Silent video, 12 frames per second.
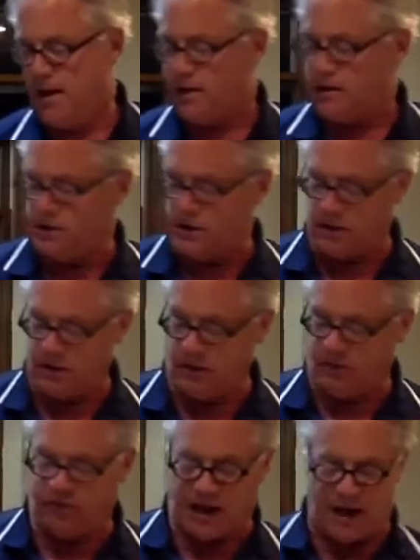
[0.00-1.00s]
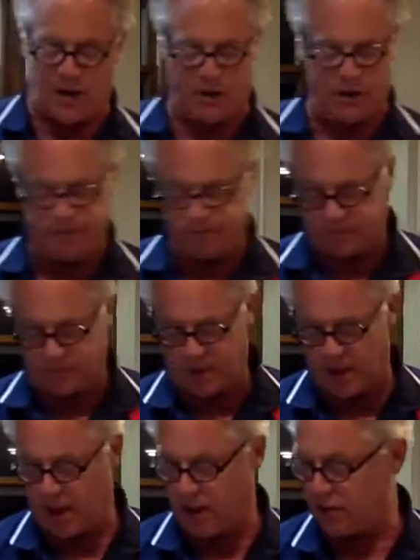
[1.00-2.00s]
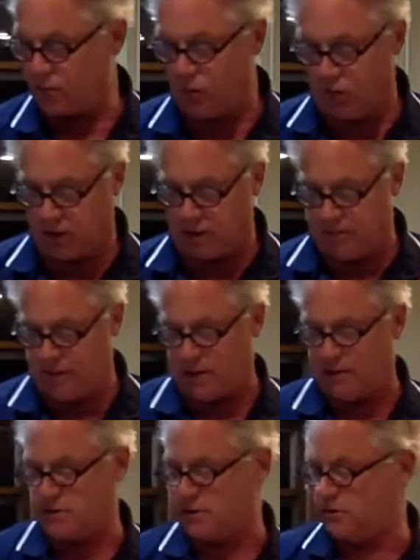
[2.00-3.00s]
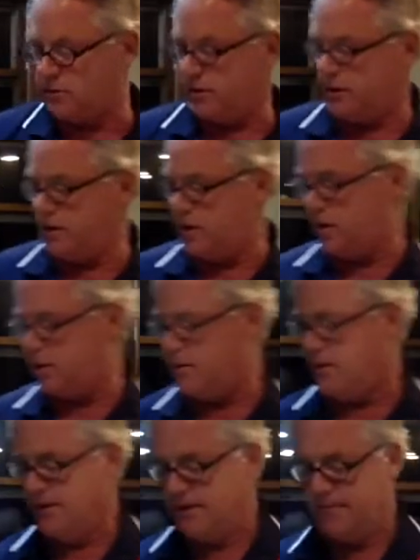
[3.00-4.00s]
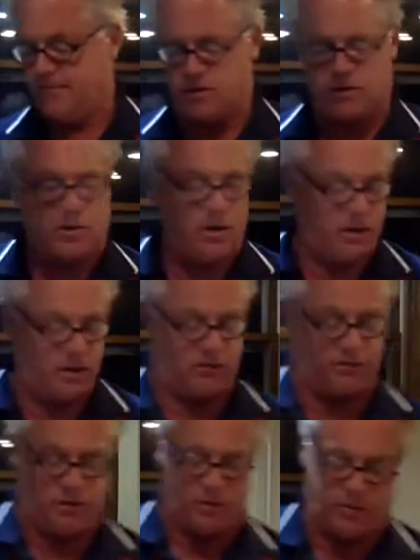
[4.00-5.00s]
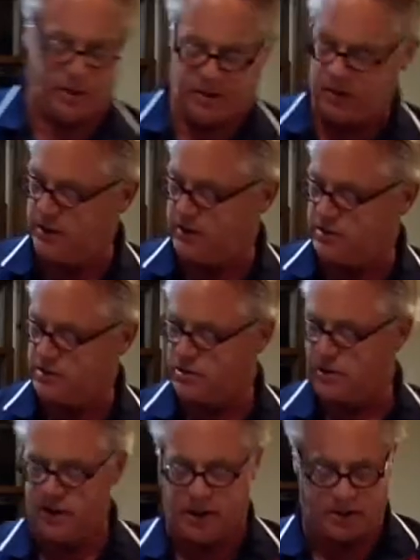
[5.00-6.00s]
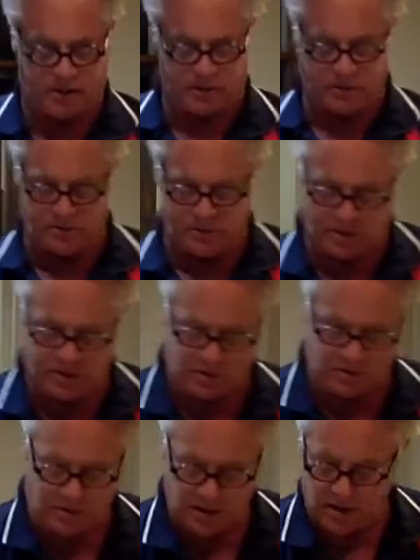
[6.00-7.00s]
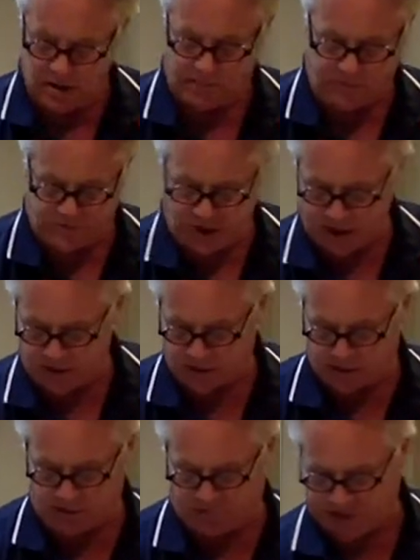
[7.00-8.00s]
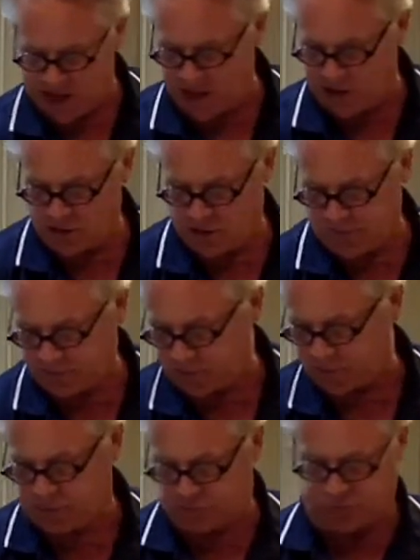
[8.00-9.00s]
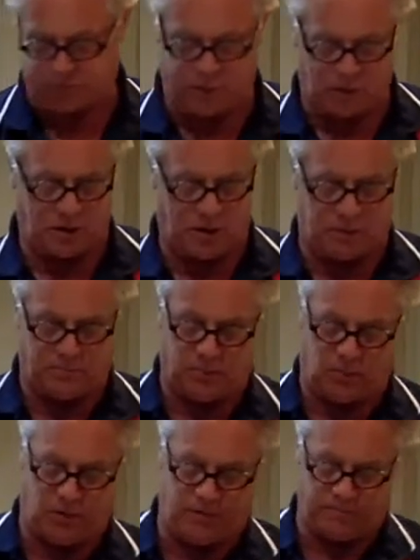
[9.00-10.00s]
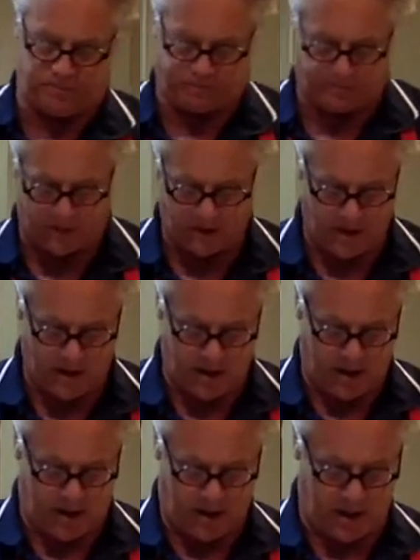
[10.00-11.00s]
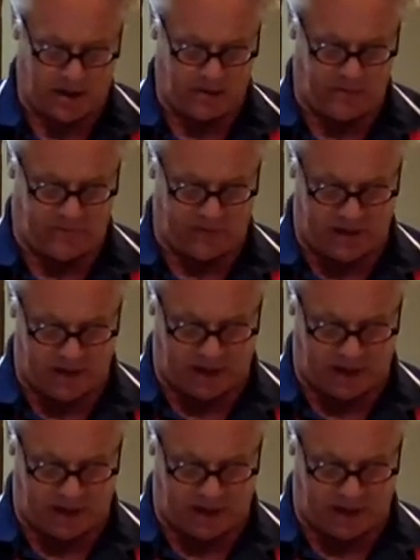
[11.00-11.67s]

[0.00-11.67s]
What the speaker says: You need a little flour and a rolling pin. So we're going to start here real quick and show you how to do this. You take a little flour and put it on a board, and you very